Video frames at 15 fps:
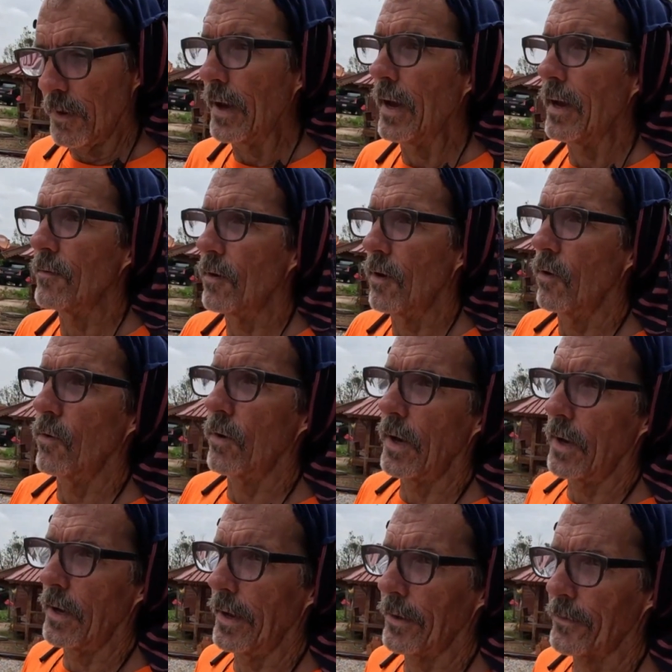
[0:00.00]
I have a whole
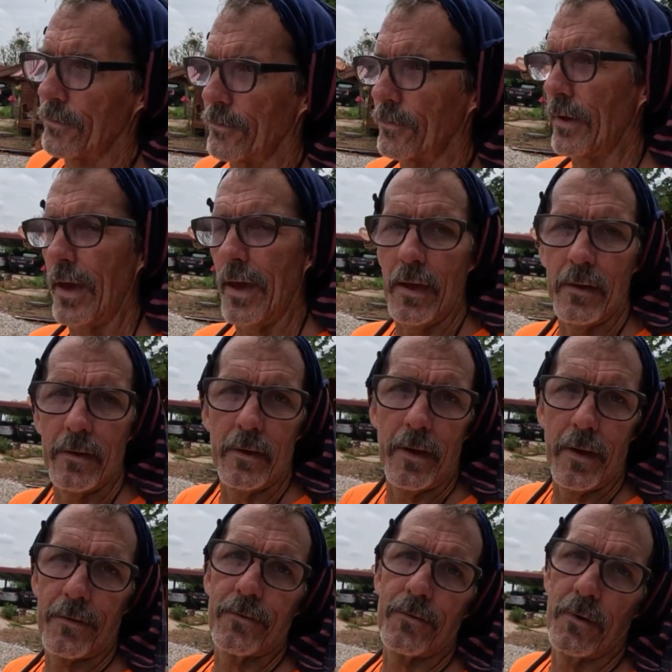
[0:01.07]
lot of extra sand and
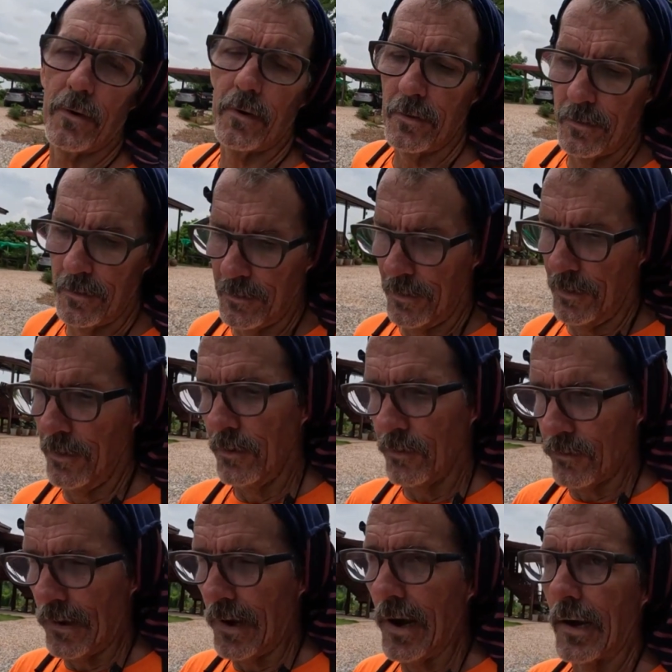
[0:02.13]
extra
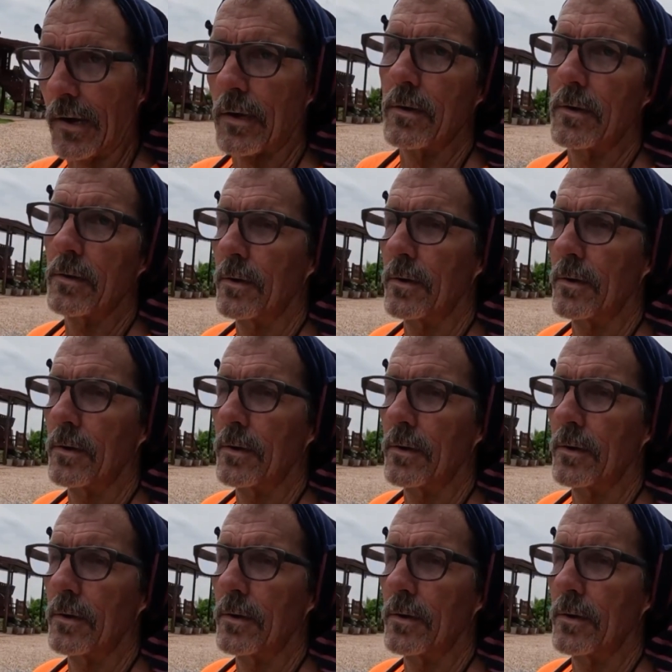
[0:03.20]
rock.